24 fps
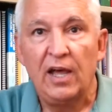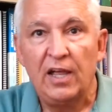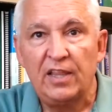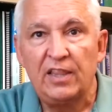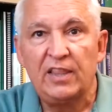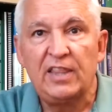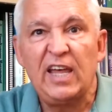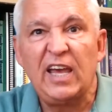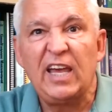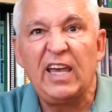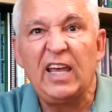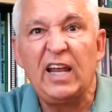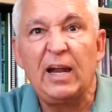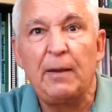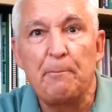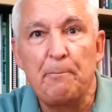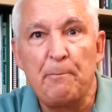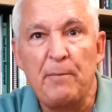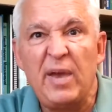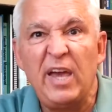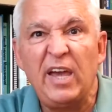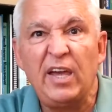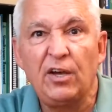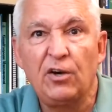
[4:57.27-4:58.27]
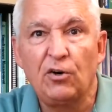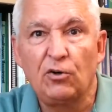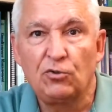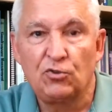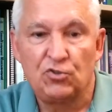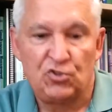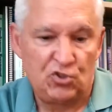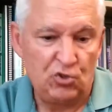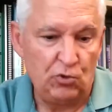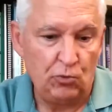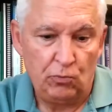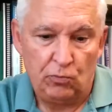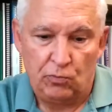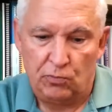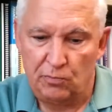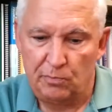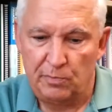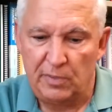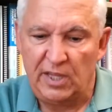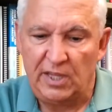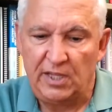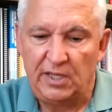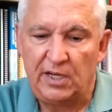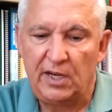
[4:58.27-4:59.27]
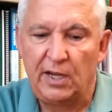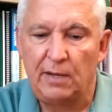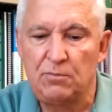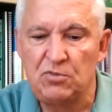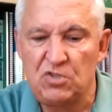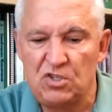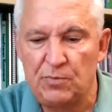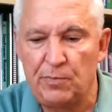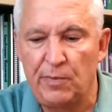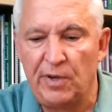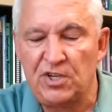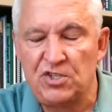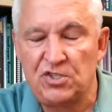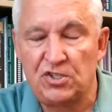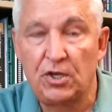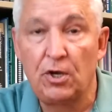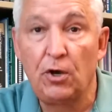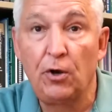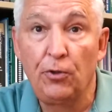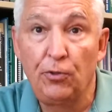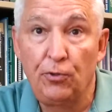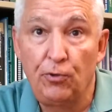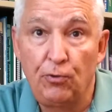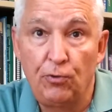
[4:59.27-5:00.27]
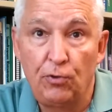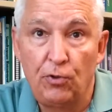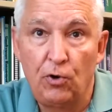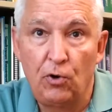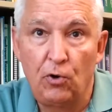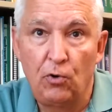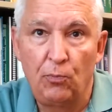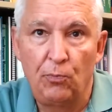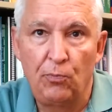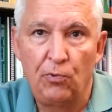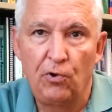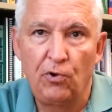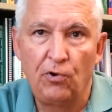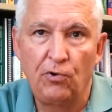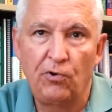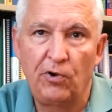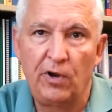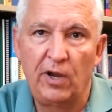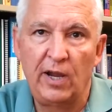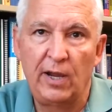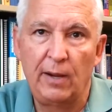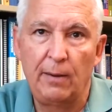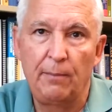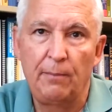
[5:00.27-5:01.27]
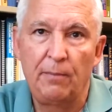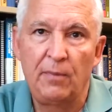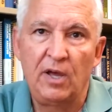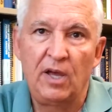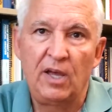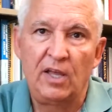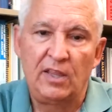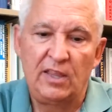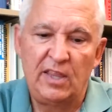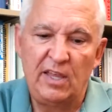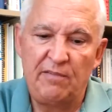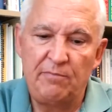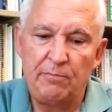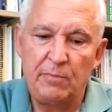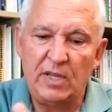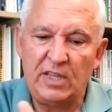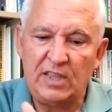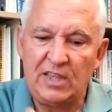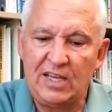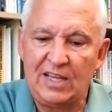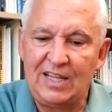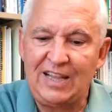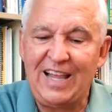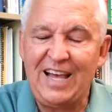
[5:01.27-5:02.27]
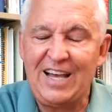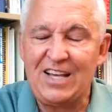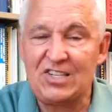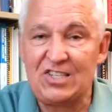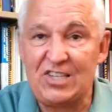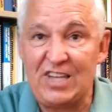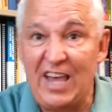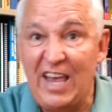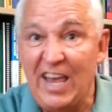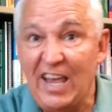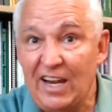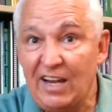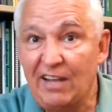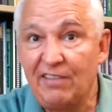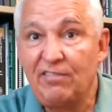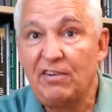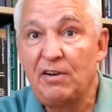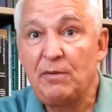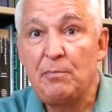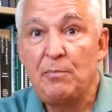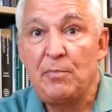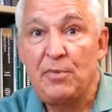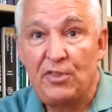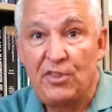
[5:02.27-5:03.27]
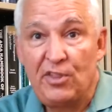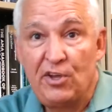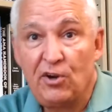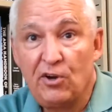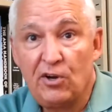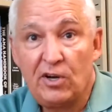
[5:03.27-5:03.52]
they get a mingle. So by the time somebody's gone through the whole program, they've met the class ahead of them, their